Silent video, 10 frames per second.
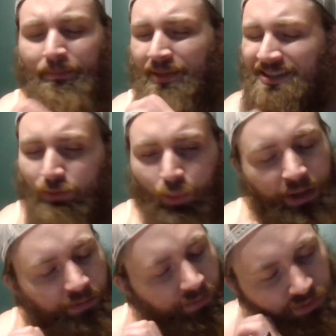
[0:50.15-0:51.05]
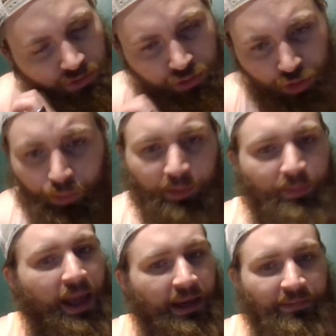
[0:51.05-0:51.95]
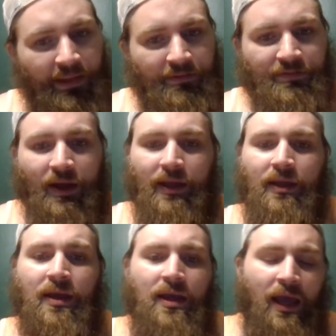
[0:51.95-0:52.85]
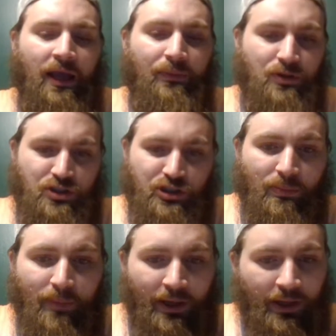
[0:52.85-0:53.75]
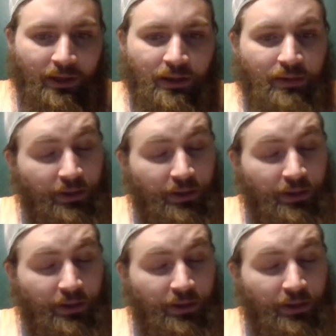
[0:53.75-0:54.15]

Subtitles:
missed weight super bad in that fight, and was submitted.